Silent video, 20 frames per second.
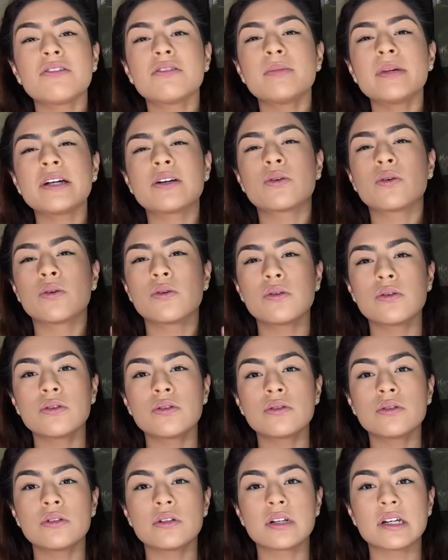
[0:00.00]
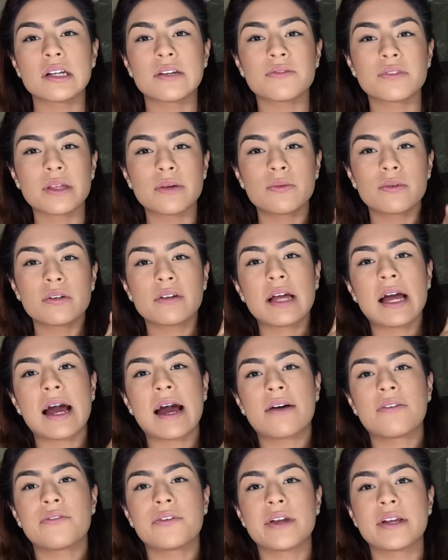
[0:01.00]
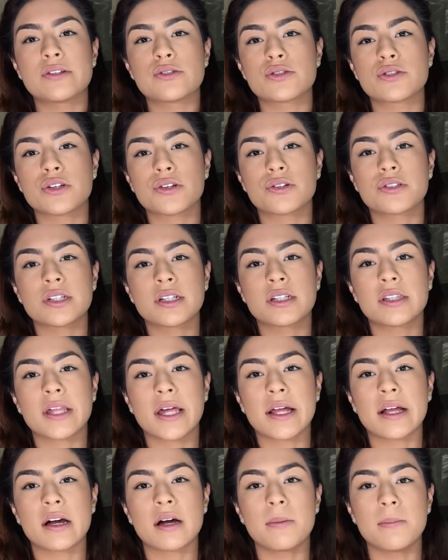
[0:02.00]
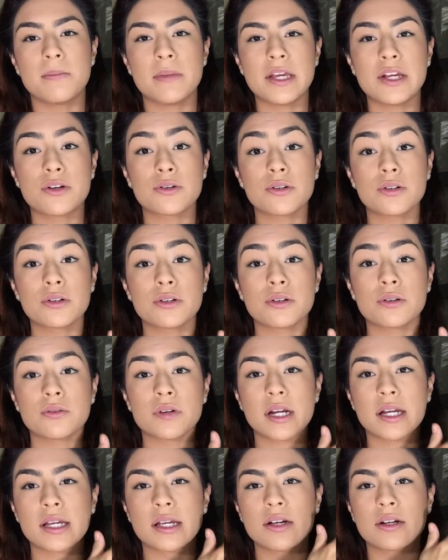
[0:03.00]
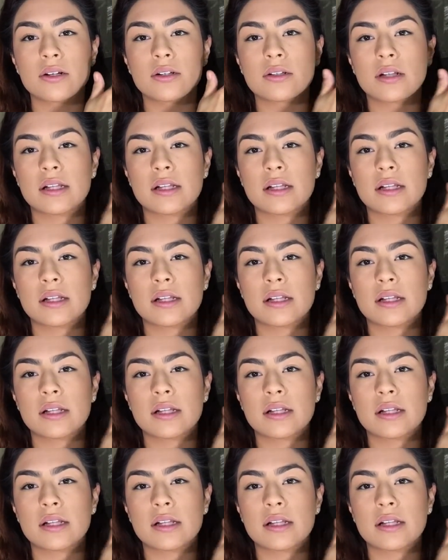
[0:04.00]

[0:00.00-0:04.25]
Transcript: would be cool if they would have inserted like a mirror right here.